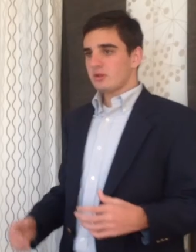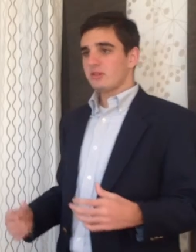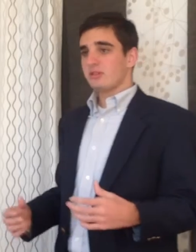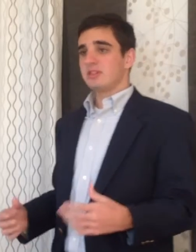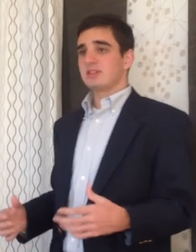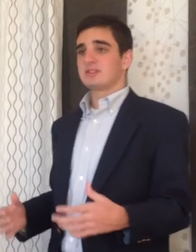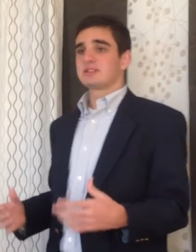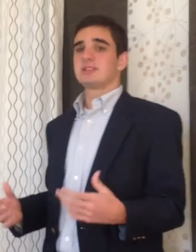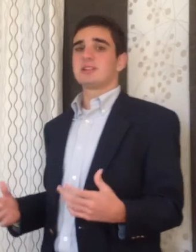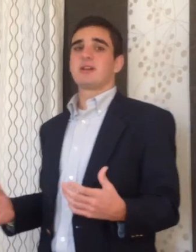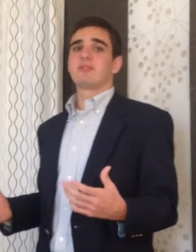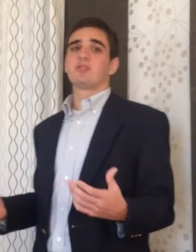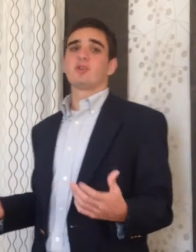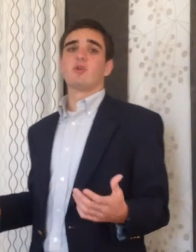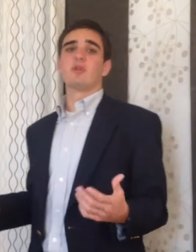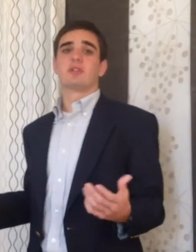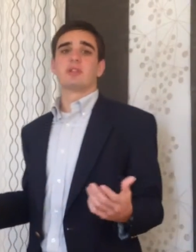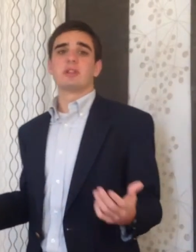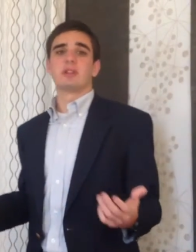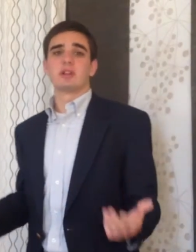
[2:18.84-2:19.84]
This left
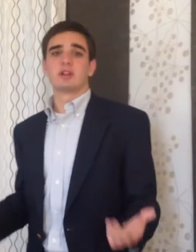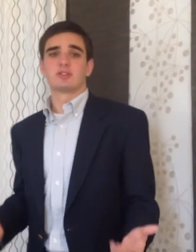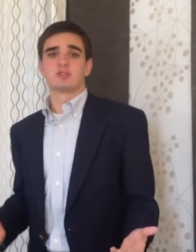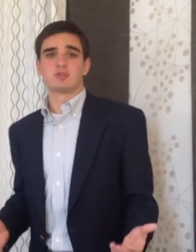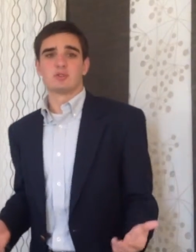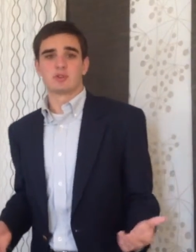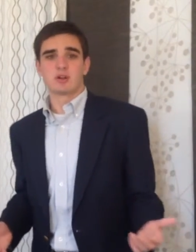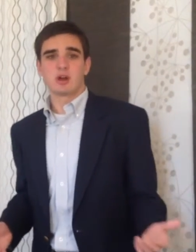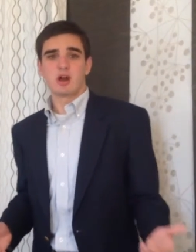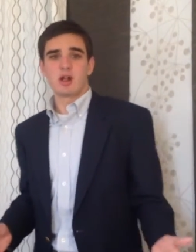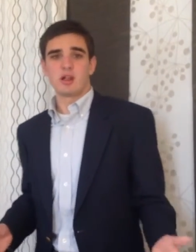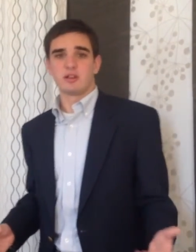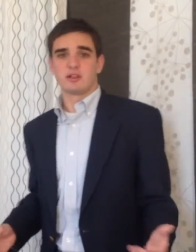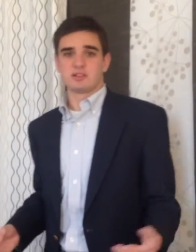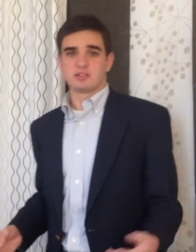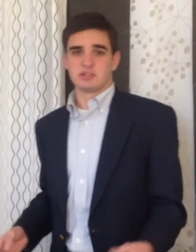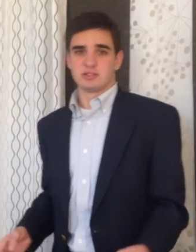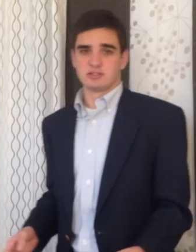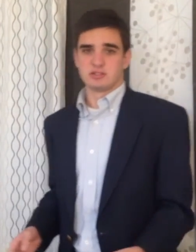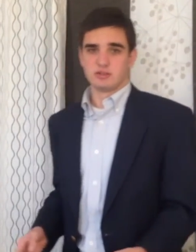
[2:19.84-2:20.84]
only the Electoral College
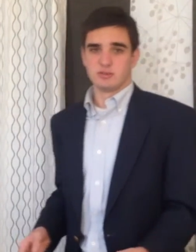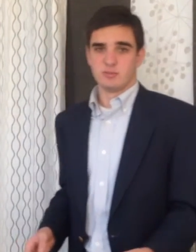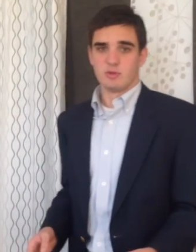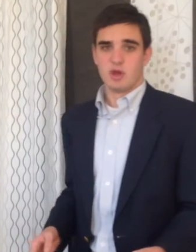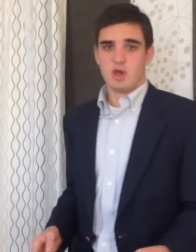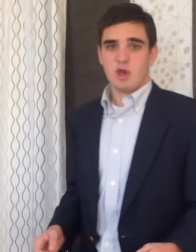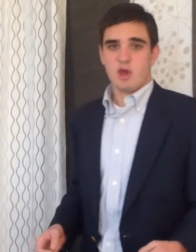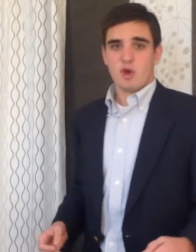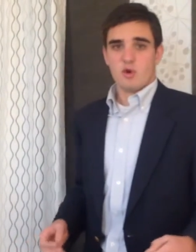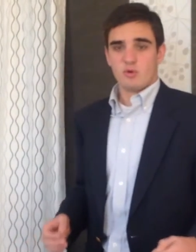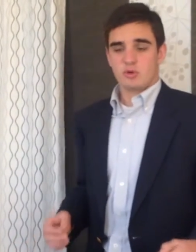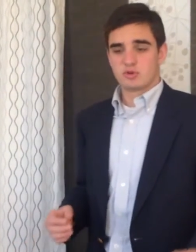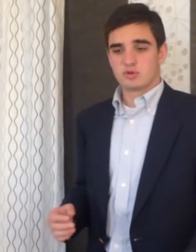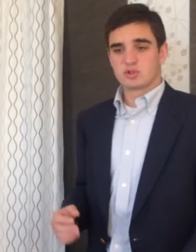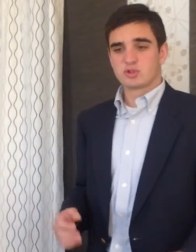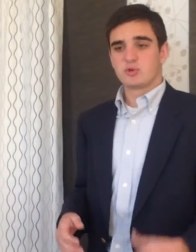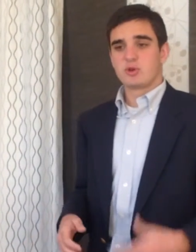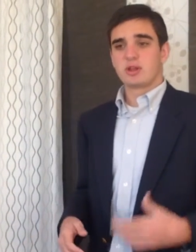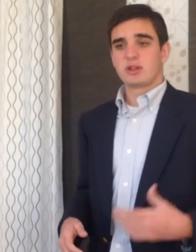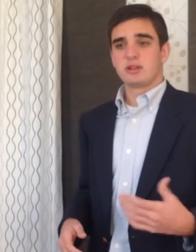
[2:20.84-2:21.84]
system, which
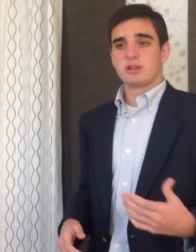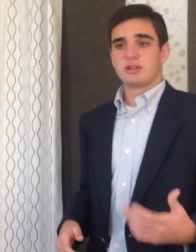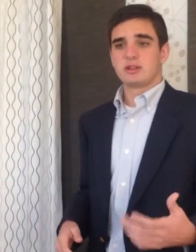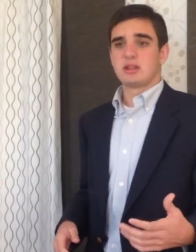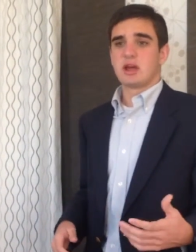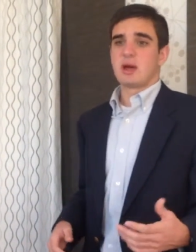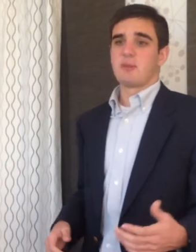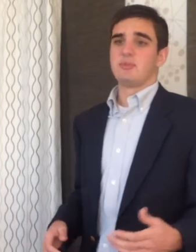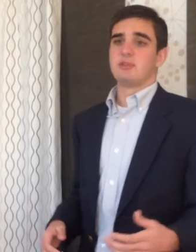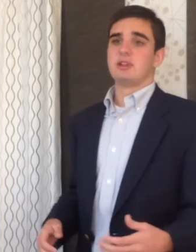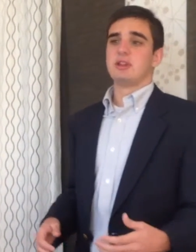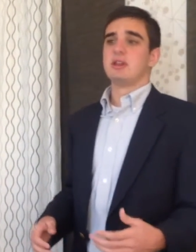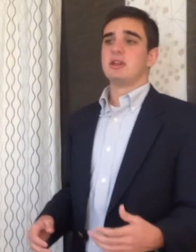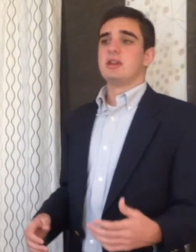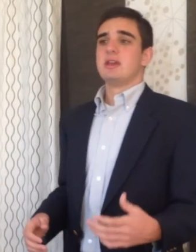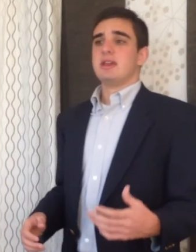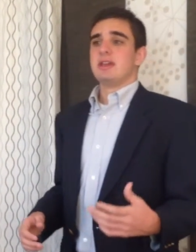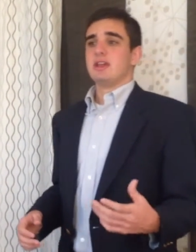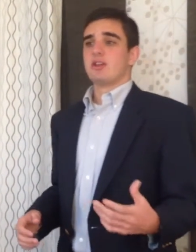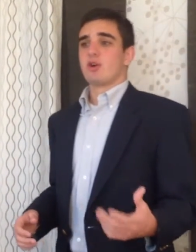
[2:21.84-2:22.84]
was quickly adopted
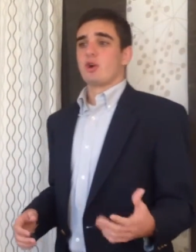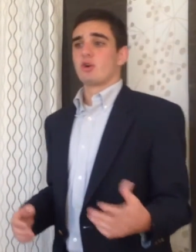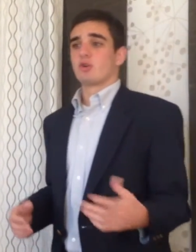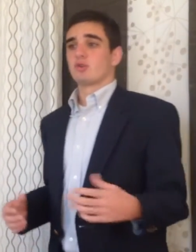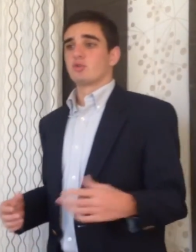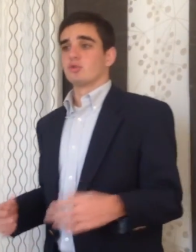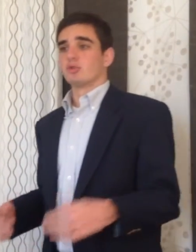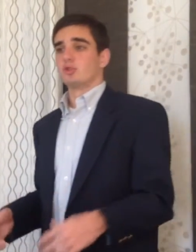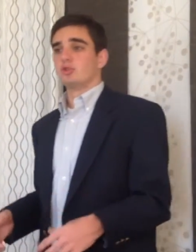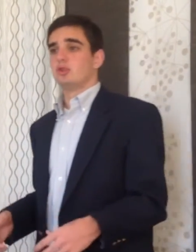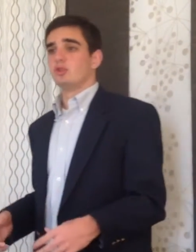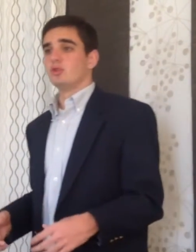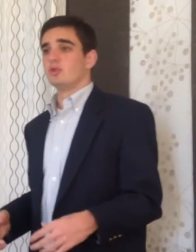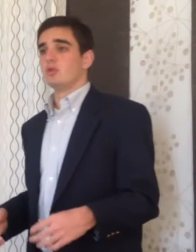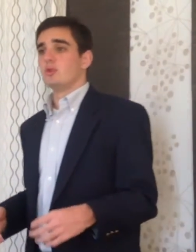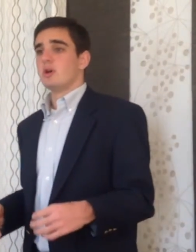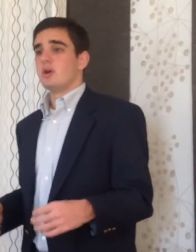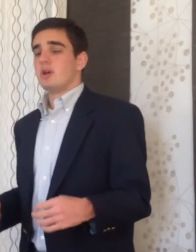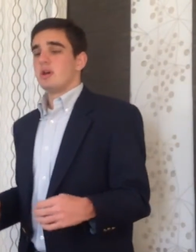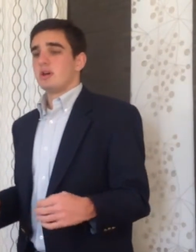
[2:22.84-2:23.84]
in Article
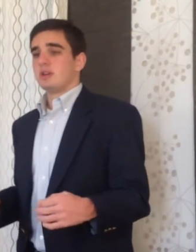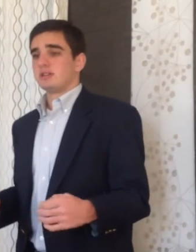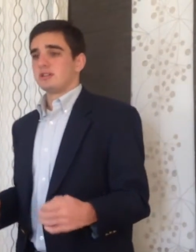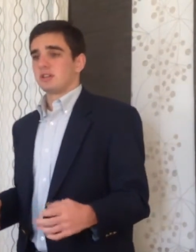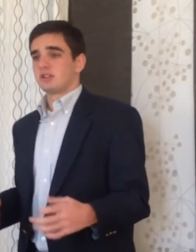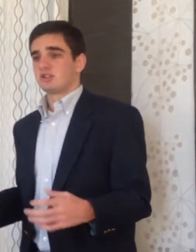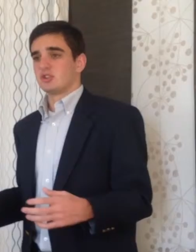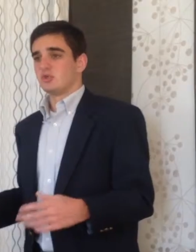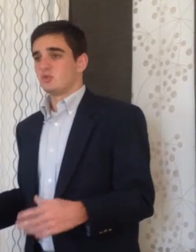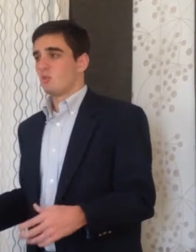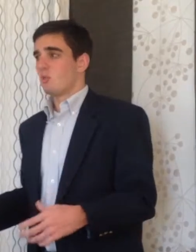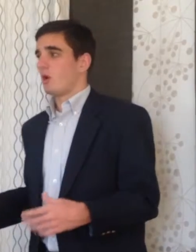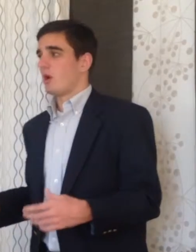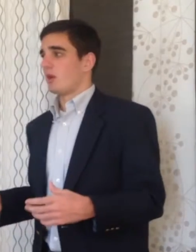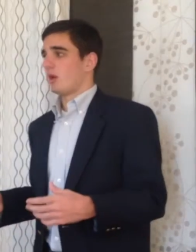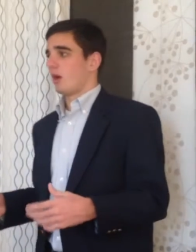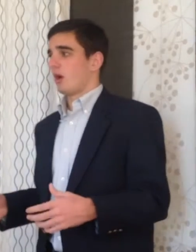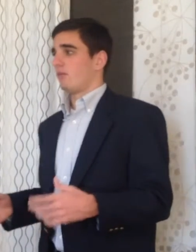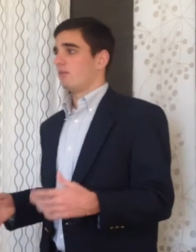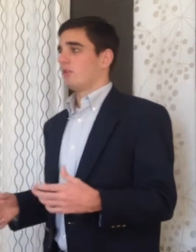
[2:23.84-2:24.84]
2, Section
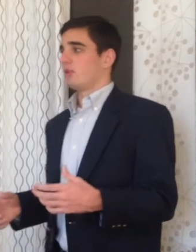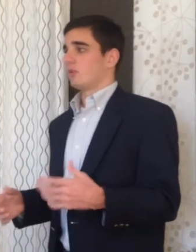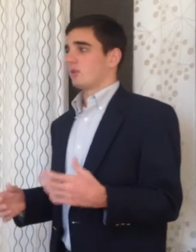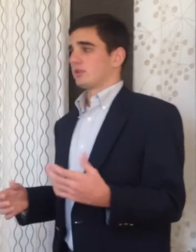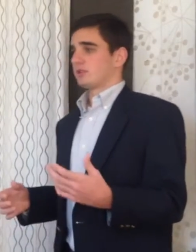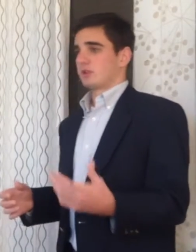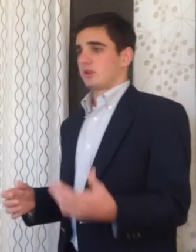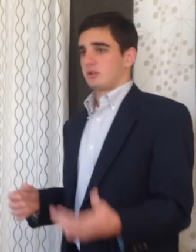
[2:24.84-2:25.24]
1 of the U.S.